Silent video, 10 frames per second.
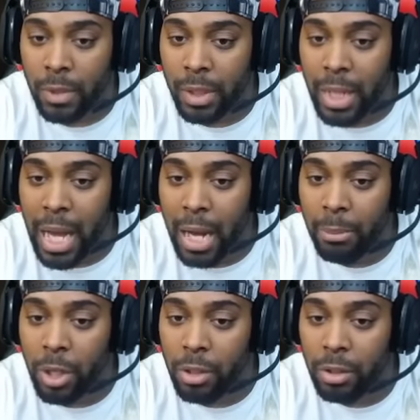Nah,
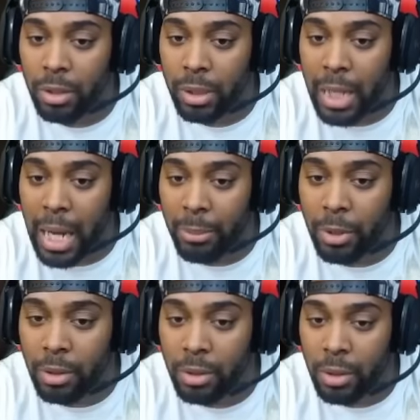bro. Nah,
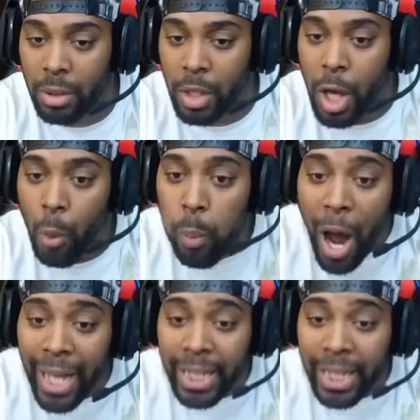bro. What?